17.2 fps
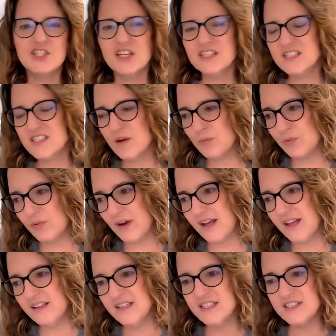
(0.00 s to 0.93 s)
just
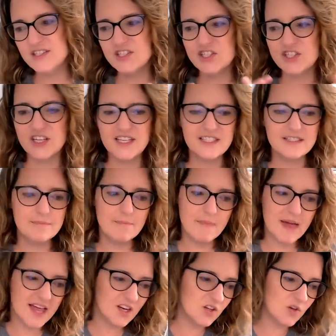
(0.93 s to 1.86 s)
umbrellas, just
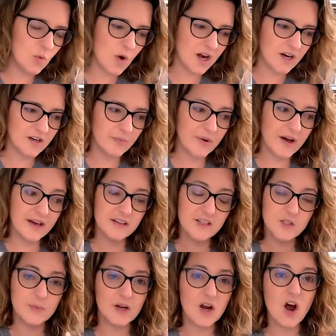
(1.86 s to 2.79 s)
metal water
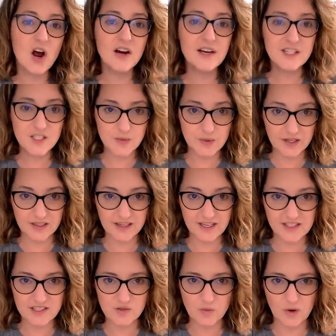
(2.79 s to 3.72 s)
bottles. But our
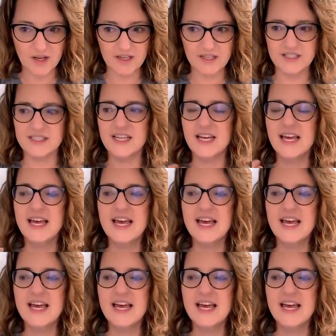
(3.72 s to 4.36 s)
experience was